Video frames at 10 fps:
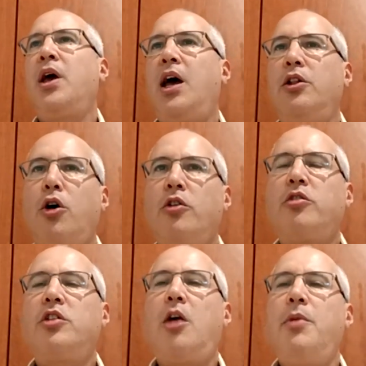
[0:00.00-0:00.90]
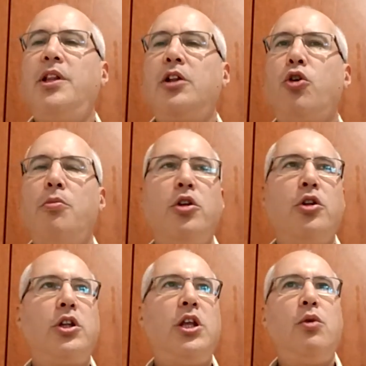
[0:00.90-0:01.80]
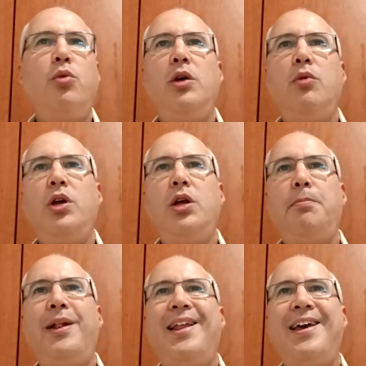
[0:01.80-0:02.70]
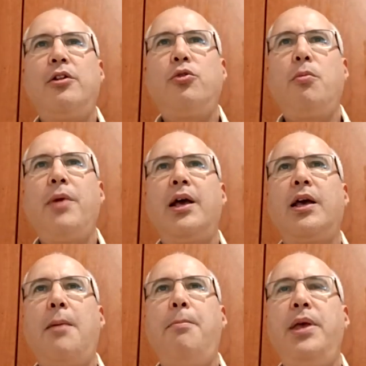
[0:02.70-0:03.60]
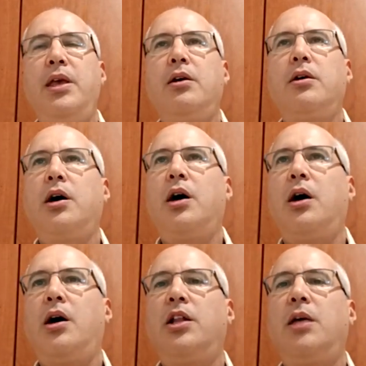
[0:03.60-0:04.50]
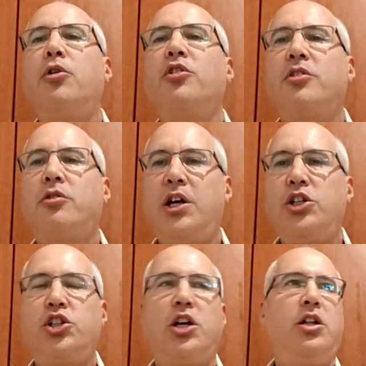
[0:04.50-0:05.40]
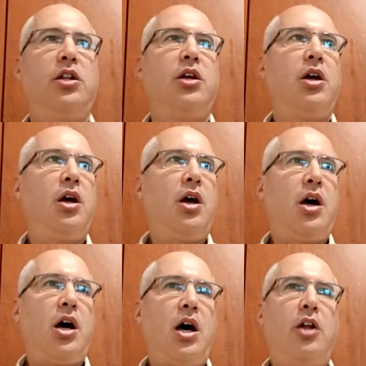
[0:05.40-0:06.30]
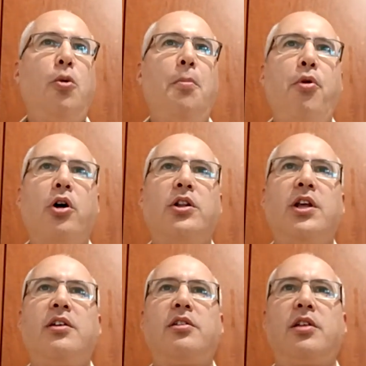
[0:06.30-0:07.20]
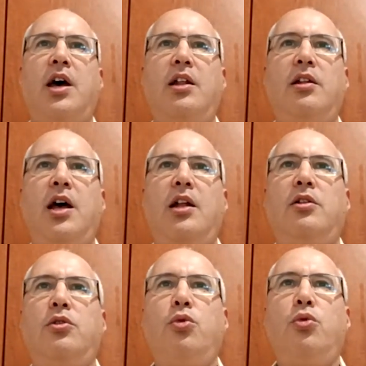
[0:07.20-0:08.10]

And also the Armenian community, we plan to make a big demonstration to protest and to